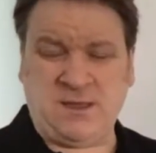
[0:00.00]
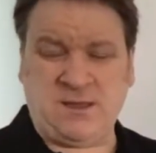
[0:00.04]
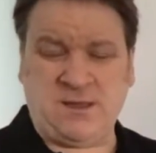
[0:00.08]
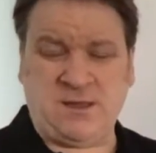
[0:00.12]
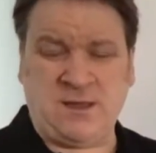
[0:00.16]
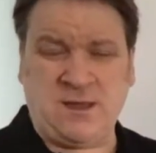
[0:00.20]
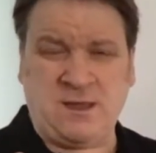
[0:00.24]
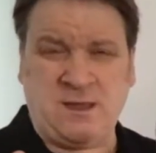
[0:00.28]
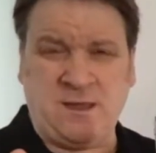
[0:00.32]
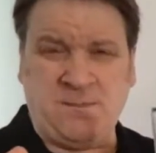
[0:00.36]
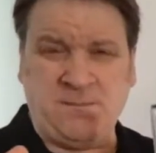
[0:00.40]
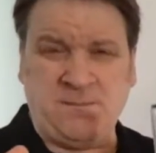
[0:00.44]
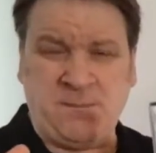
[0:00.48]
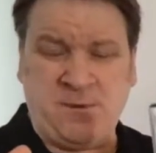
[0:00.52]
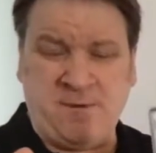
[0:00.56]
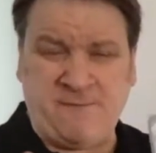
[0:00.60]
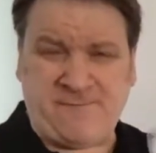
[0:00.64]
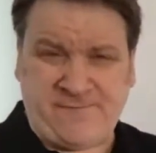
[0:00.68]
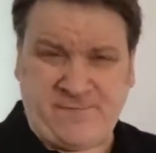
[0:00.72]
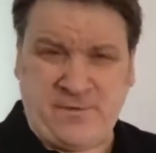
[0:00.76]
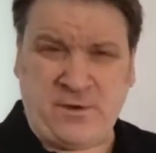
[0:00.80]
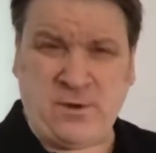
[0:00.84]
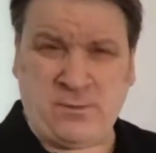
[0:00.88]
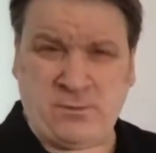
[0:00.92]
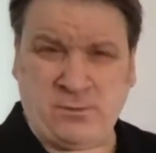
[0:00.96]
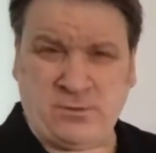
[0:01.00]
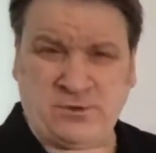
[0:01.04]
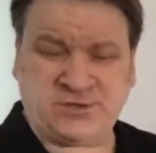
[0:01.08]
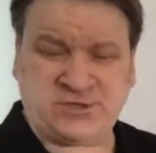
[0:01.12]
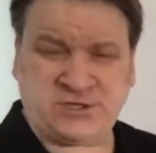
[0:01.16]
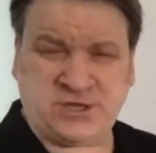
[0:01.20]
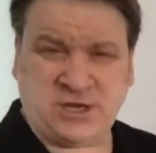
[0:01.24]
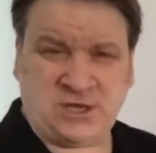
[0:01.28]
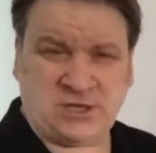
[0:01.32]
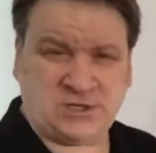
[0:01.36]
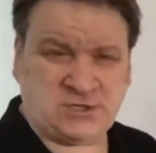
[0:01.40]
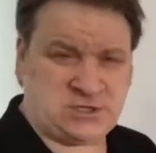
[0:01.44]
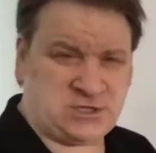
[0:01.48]
a firm will
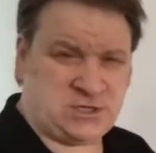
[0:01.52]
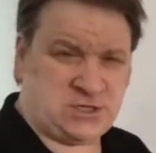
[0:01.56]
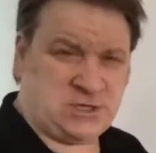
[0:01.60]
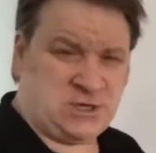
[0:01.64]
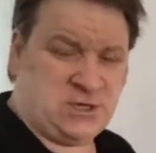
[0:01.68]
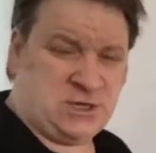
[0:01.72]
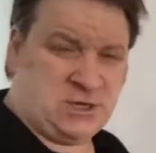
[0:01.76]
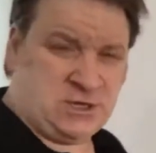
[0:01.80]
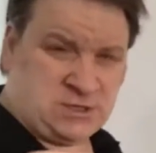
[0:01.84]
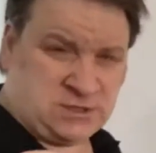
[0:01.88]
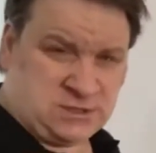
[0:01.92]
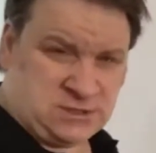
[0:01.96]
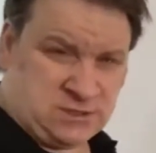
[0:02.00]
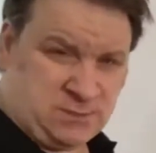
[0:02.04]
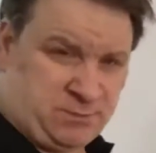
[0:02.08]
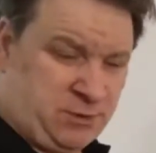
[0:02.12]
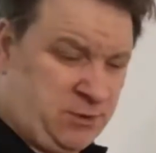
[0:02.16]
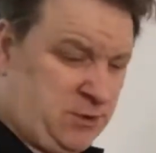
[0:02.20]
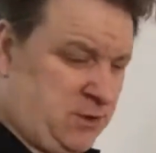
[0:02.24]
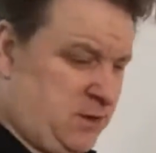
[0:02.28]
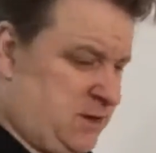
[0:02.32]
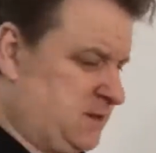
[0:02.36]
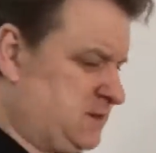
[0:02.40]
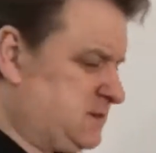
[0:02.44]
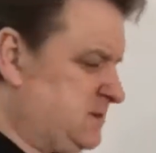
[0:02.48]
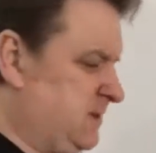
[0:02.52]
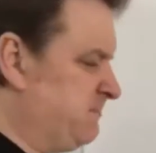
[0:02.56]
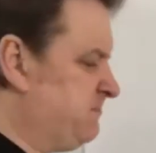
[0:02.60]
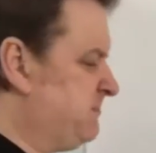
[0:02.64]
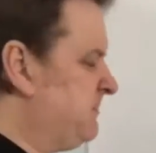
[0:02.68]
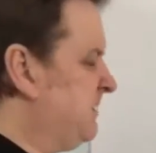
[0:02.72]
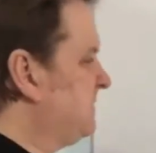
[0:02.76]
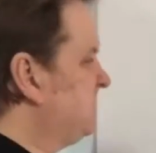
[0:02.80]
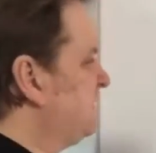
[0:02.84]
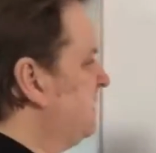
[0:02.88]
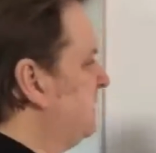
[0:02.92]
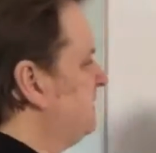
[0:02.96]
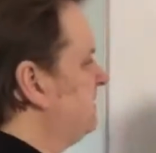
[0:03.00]
charge you to put a septic
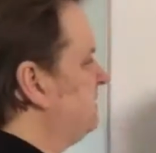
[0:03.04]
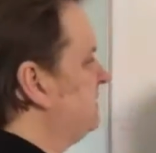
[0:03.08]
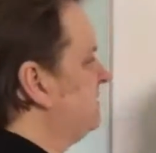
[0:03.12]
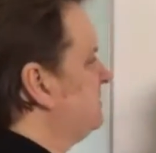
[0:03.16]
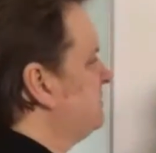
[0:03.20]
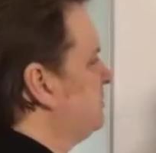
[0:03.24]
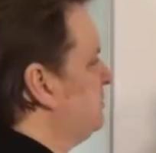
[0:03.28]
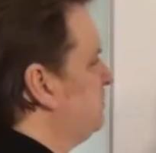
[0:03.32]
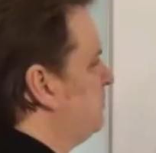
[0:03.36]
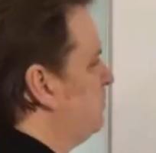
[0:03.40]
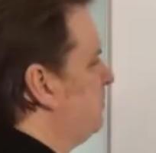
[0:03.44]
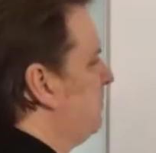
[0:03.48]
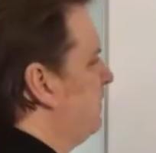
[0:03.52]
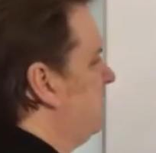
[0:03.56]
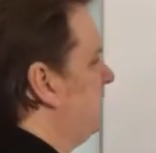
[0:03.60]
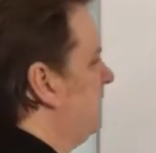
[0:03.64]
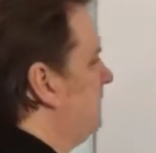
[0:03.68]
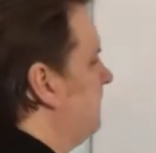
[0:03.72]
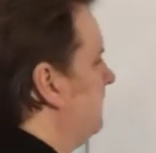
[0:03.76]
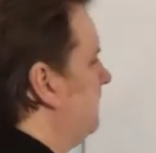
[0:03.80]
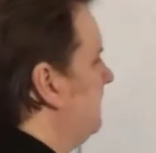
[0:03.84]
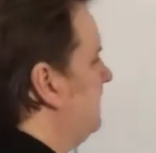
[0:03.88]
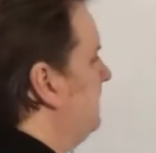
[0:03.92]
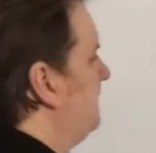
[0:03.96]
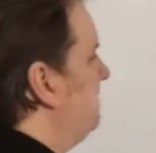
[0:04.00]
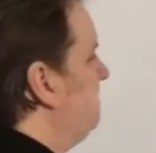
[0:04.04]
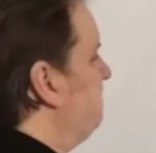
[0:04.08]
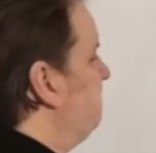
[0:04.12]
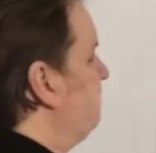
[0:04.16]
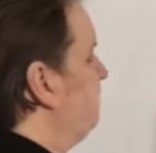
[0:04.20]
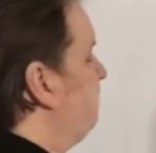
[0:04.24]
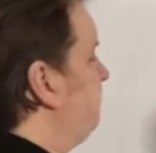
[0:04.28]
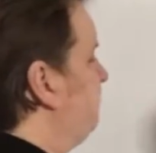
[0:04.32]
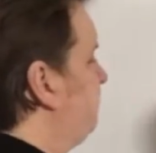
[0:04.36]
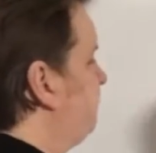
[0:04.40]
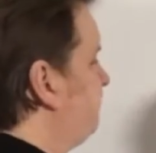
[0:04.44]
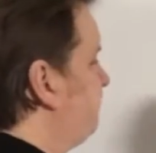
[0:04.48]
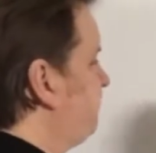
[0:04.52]
tank and soakaway in.
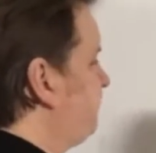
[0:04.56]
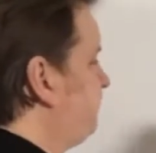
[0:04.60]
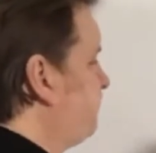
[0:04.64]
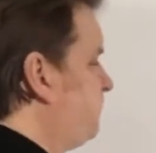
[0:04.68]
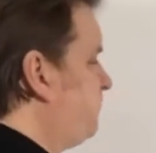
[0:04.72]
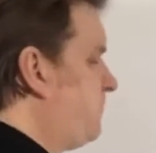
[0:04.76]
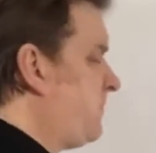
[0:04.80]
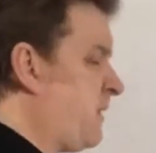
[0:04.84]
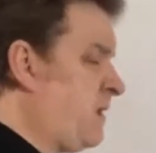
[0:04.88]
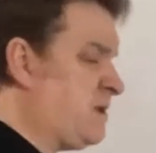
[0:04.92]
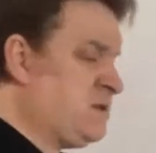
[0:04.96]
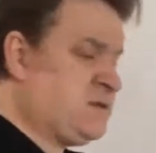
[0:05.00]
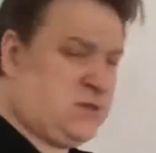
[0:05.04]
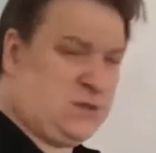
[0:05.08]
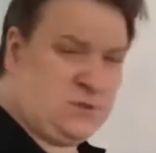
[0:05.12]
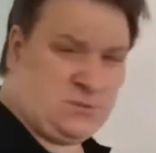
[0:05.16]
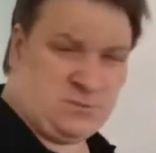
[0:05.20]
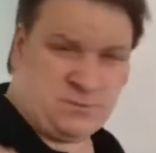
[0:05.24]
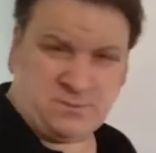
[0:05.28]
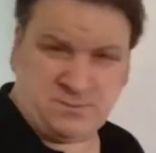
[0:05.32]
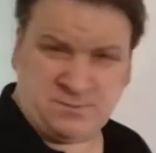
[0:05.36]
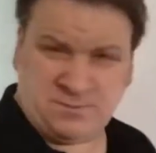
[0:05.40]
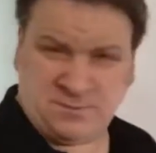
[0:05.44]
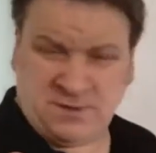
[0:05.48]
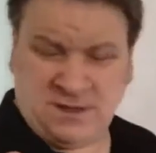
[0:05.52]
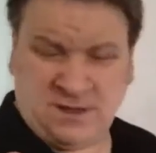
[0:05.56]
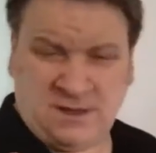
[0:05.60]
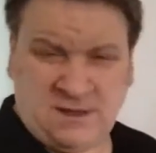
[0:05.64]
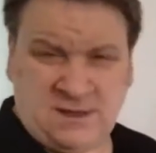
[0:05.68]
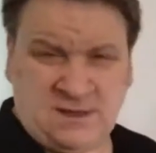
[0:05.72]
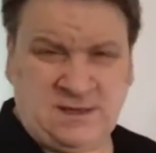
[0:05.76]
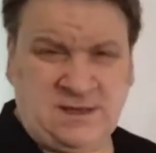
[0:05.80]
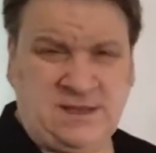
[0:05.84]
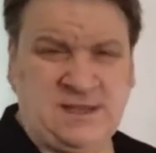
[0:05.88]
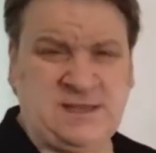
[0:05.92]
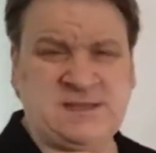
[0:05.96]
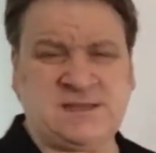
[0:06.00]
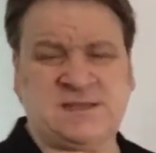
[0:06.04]
So
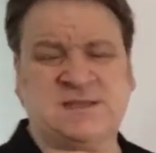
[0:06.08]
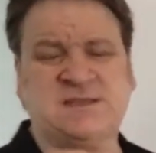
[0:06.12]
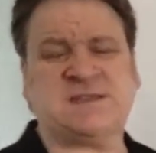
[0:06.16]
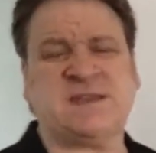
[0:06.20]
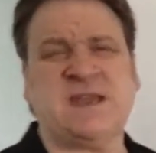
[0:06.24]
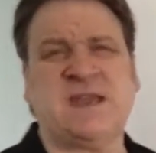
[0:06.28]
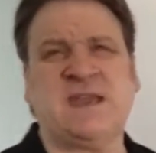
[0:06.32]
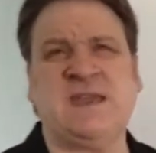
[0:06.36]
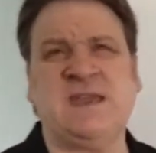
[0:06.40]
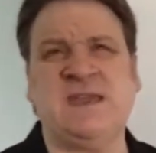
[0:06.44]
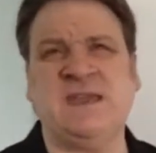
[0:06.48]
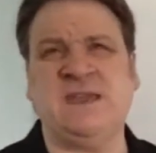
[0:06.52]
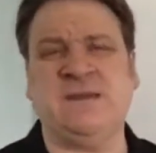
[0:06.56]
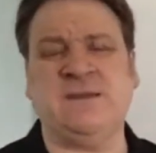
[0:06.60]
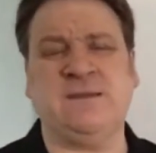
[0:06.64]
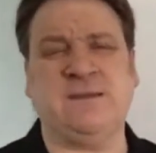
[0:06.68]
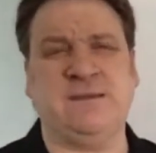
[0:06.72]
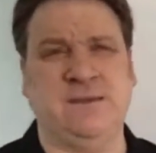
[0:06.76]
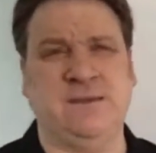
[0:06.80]
let's say